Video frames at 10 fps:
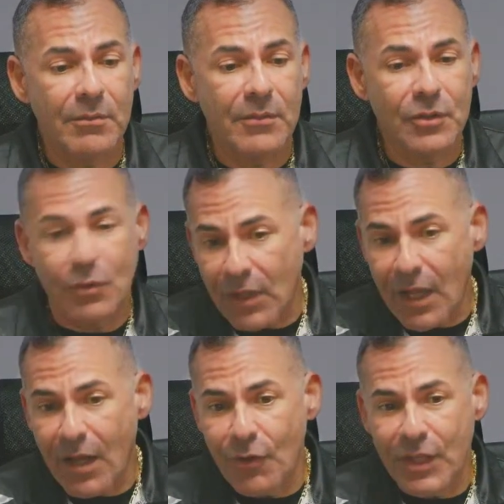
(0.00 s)
so
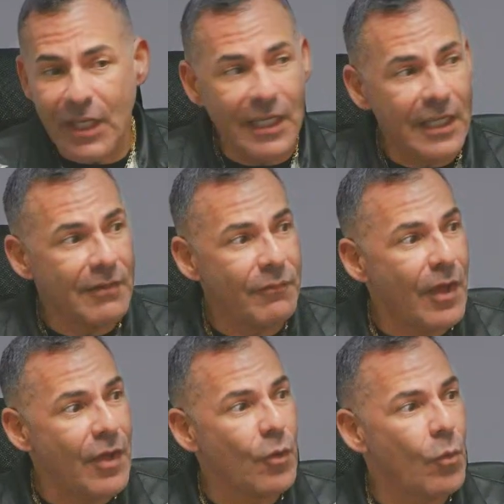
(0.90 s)
now they
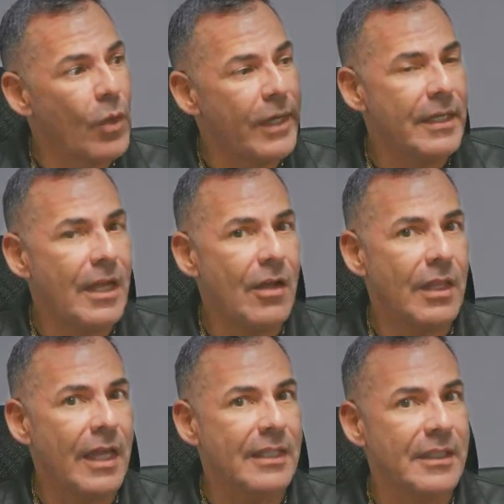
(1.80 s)
found a way now
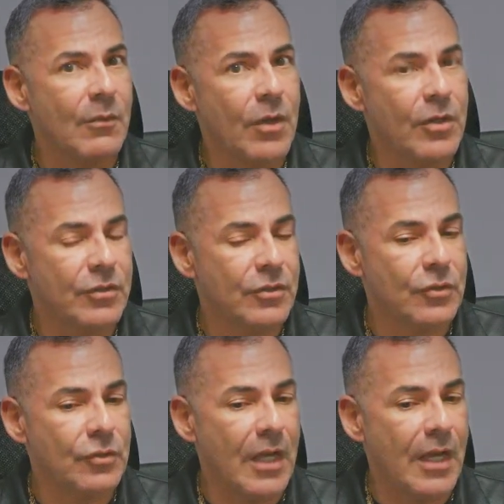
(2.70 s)
like they want us
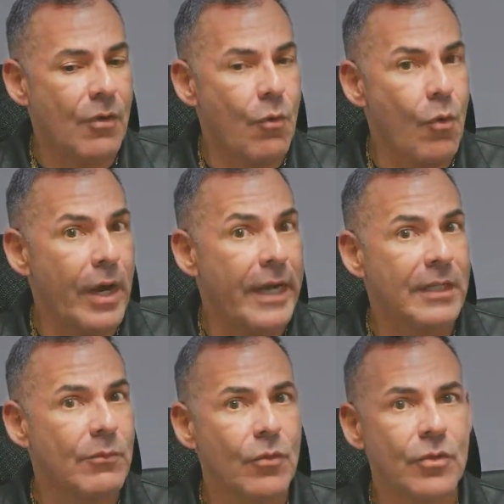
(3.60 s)
to not go
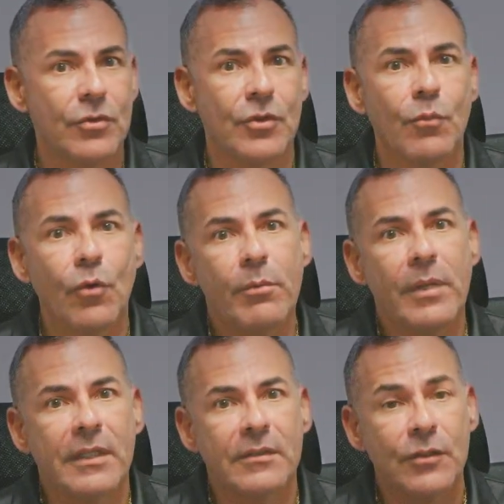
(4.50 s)
anymore to the board
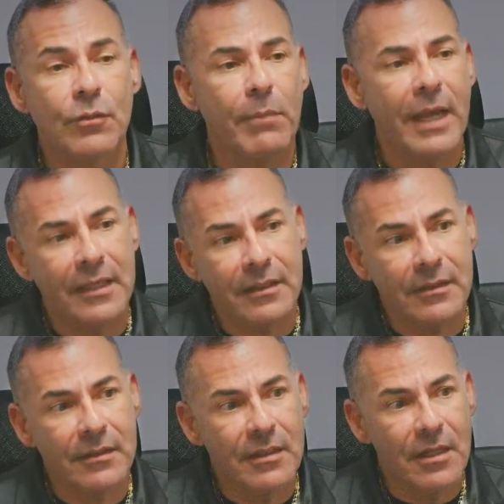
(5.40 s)
meeting, try to ban
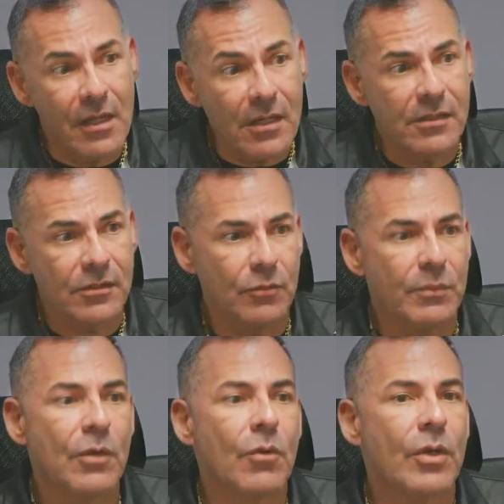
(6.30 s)
us to
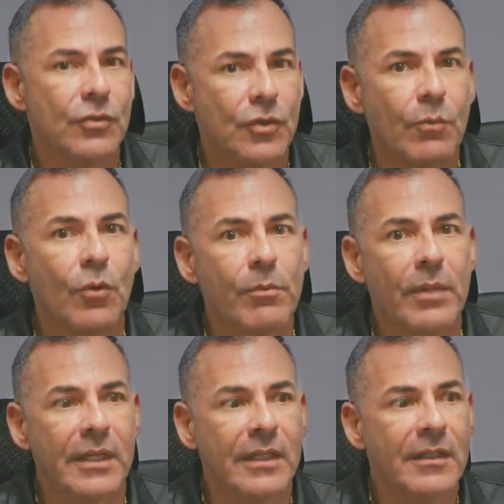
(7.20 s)
be going to the board
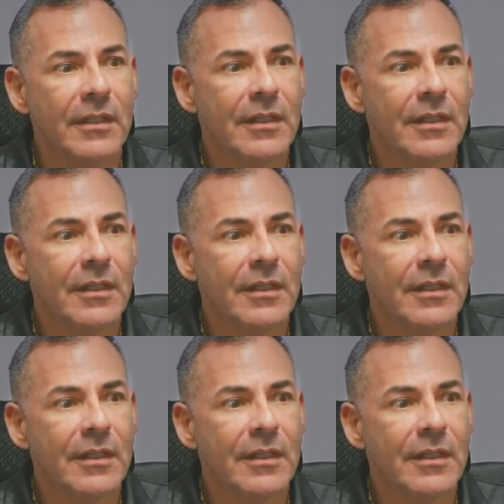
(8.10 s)
meeting